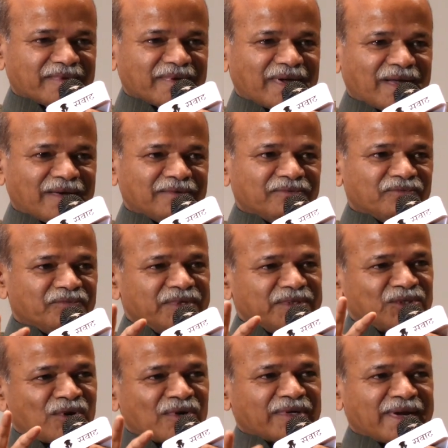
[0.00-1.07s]
And we
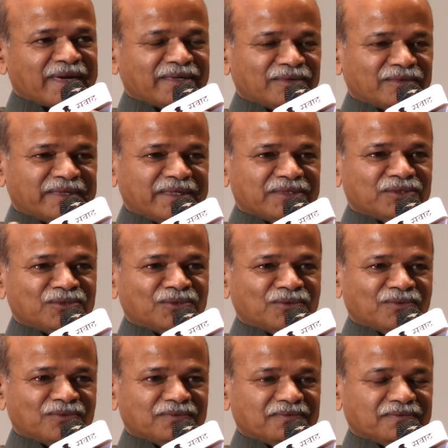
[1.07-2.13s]
thought that, you know, there is
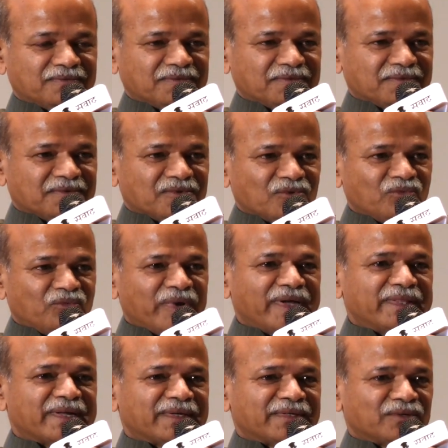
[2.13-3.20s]
no
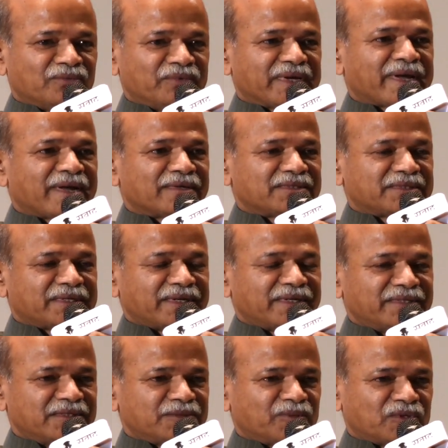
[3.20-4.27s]
way that, you know, we can
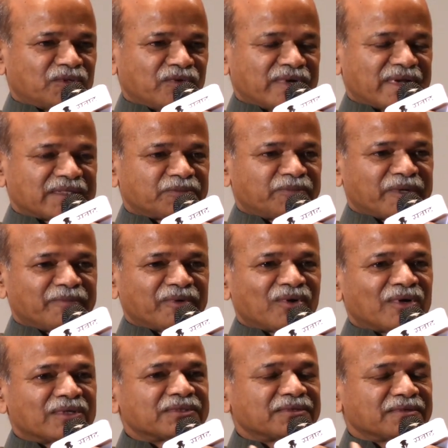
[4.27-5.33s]
study this particular aspect
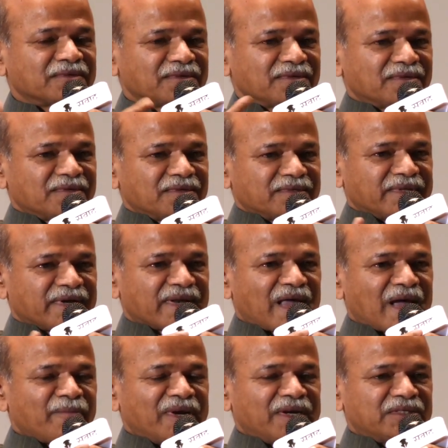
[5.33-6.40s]
because the
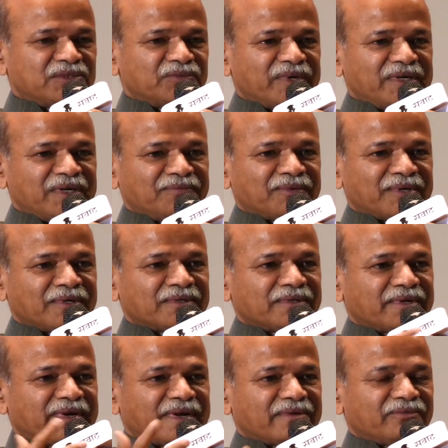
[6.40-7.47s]
climate is very different,
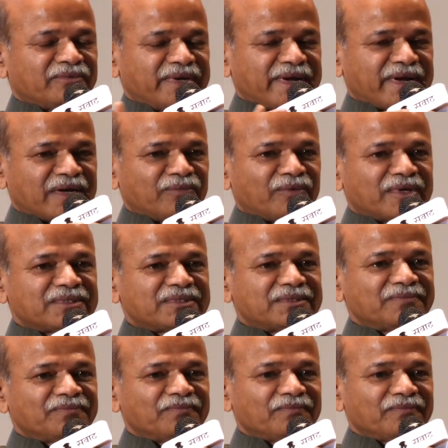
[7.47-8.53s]
very
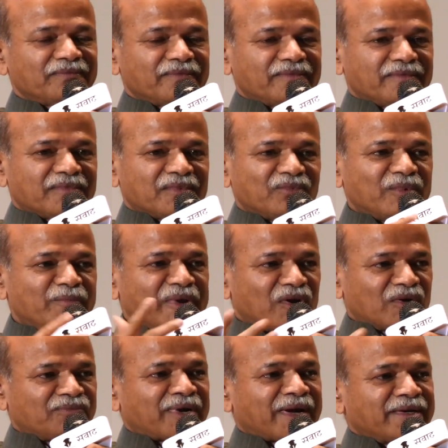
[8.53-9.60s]
adverse. We may
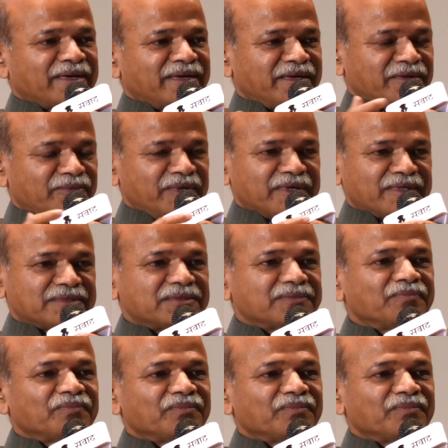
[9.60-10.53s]
not find any evidence.